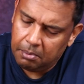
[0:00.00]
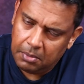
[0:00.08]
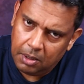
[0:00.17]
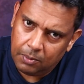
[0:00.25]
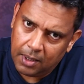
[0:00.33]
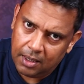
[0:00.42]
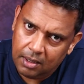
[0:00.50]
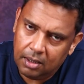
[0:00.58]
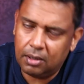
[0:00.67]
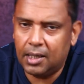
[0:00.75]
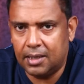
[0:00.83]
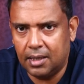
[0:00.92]
Meanwhile, the
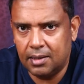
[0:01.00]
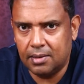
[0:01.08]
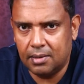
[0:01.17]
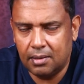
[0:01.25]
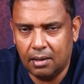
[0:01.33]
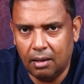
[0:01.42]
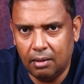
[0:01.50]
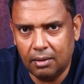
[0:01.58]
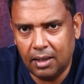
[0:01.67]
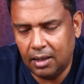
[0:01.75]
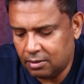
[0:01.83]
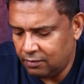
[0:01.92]
Tata's
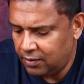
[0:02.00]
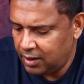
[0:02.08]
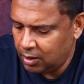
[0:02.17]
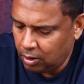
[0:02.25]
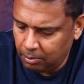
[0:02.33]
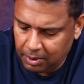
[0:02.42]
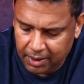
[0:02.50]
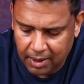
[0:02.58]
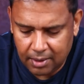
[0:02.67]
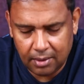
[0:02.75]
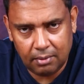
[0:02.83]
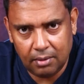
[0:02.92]
thing is very
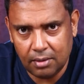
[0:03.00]
complicated.